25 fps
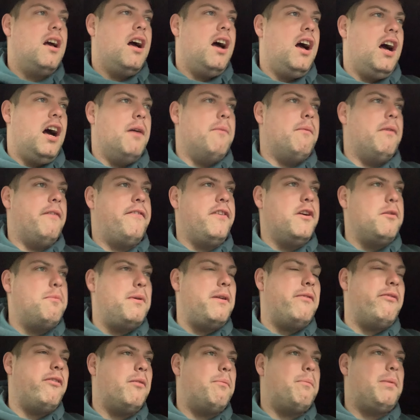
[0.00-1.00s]
Um, a few
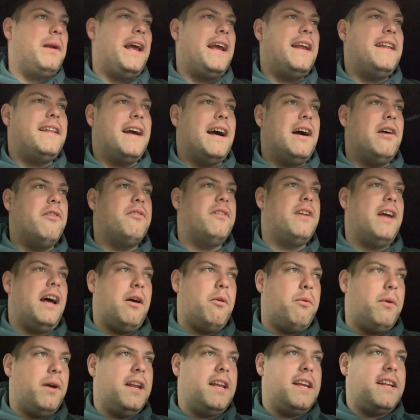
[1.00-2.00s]
people have played down how
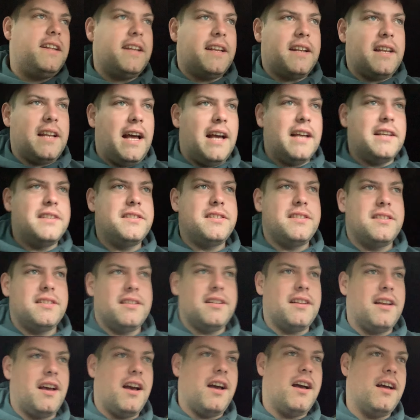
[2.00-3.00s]
well he did last
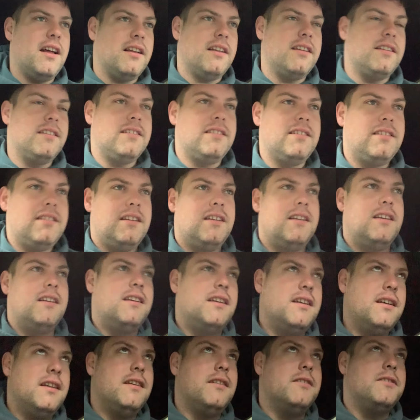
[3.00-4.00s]
uh,
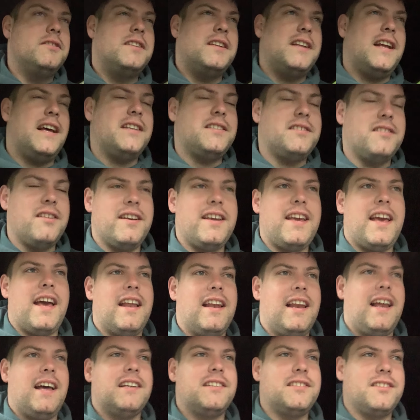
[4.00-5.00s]
last night. Yeah,
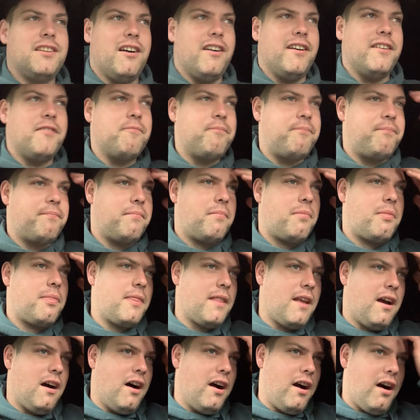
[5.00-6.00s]
last night.
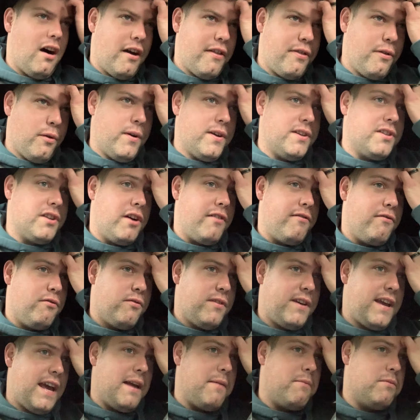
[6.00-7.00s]
I, I, thought his overall
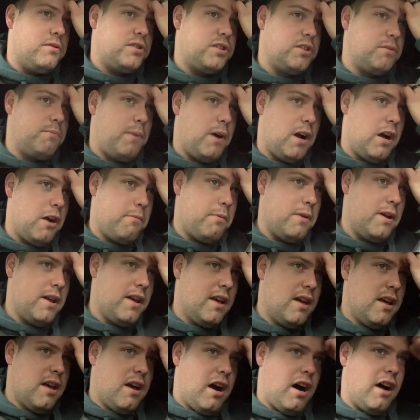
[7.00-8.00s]
game was
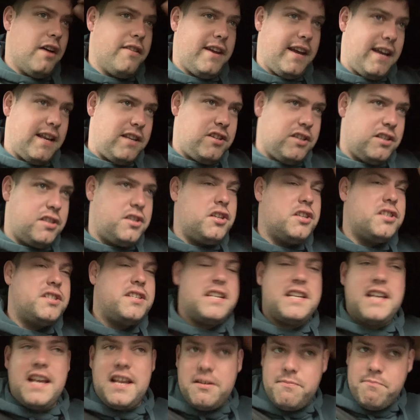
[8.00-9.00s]
superb. I think just just
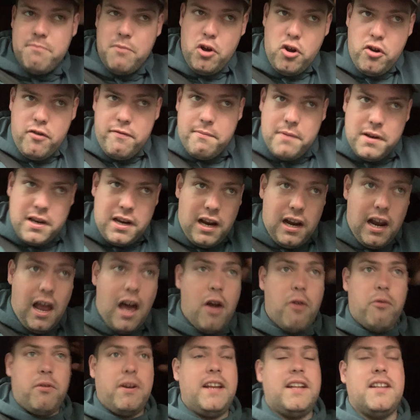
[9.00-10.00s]
his movement
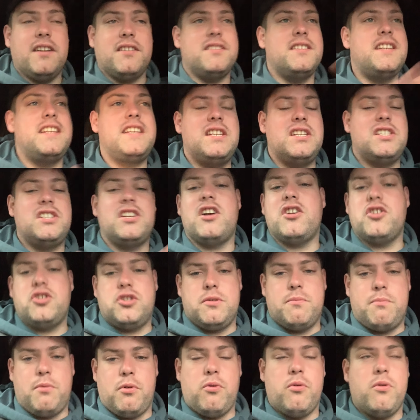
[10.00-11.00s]
alone, he doesn't need to touch
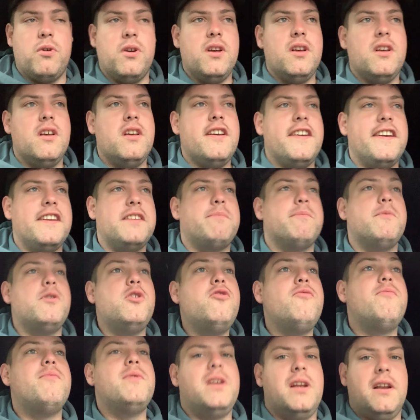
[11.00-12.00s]
the ball. His
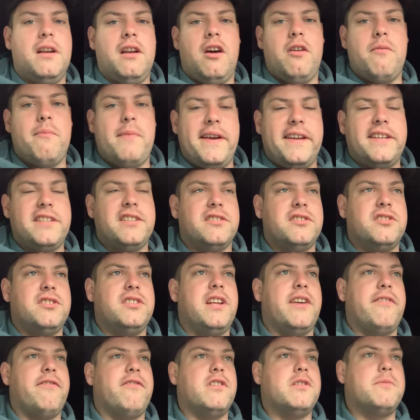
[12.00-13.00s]
movement alone makes such a
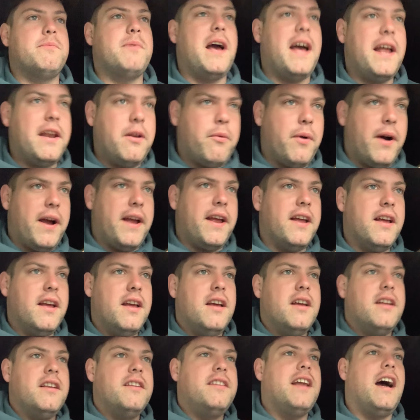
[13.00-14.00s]
difference. But anyway,
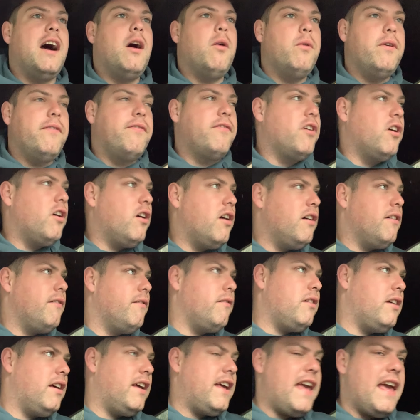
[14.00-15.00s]
now we've got
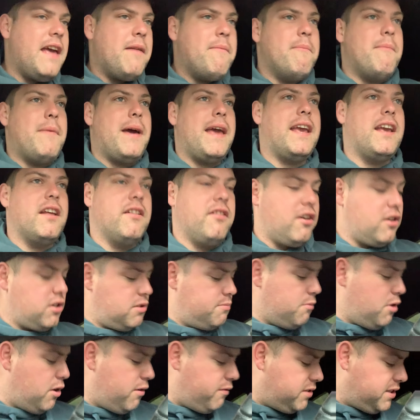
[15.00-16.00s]
him making those
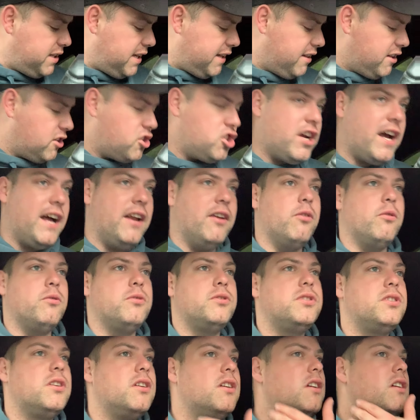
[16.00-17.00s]
moves in the
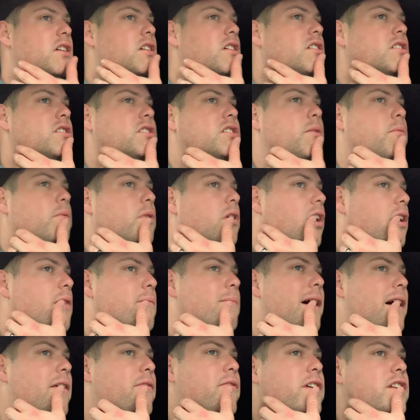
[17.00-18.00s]
channels. Someone like
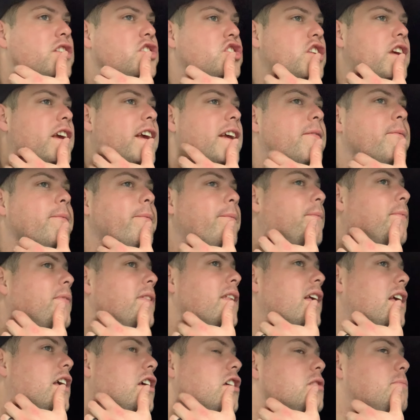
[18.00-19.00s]
Matt Ritchie
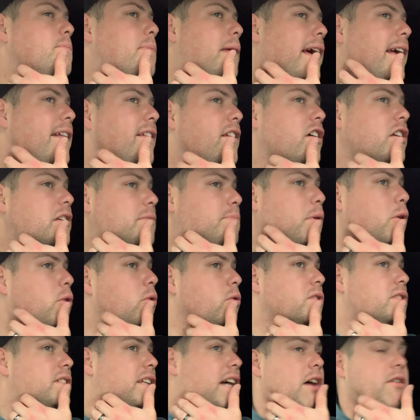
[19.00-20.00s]
he's playing those
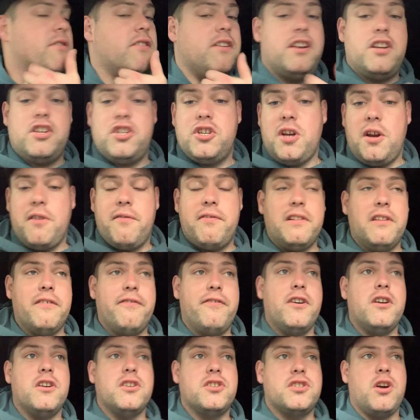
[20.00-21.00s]
balls down and it showed for the
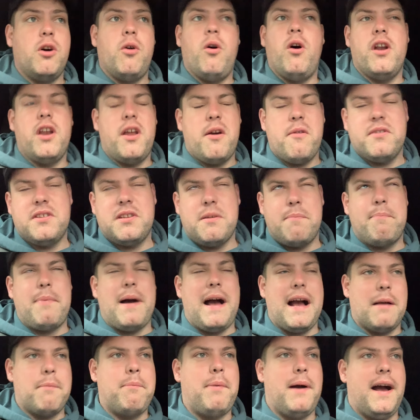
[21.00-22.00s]
first goal. I know it was a
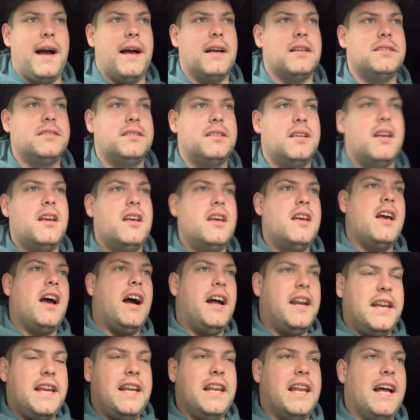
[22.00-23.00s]
back pass
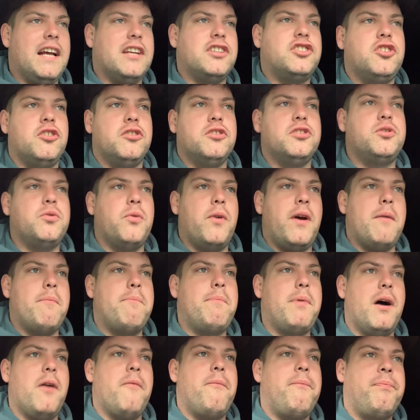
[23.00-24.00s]
and he latched onto it,
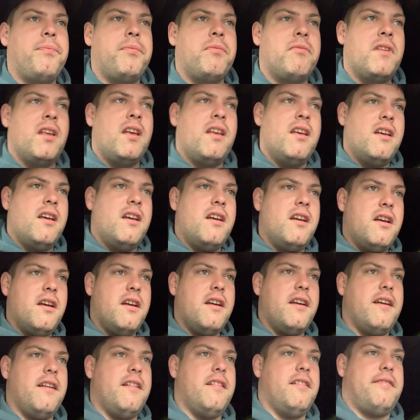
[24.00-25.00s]
but
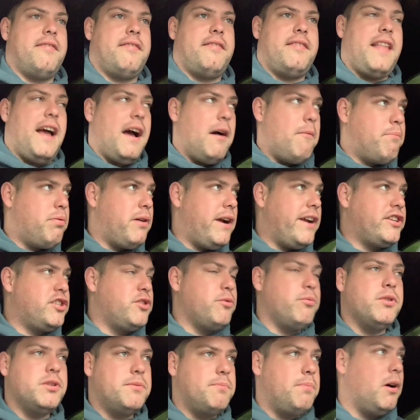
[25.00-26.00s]
that pressure
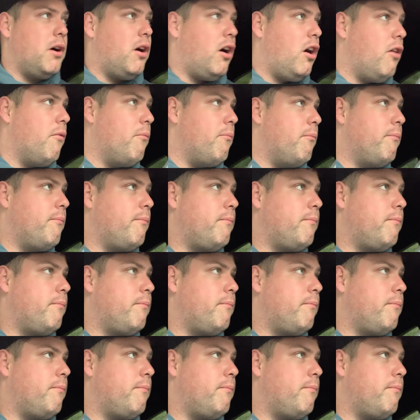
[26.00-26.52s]
was put on.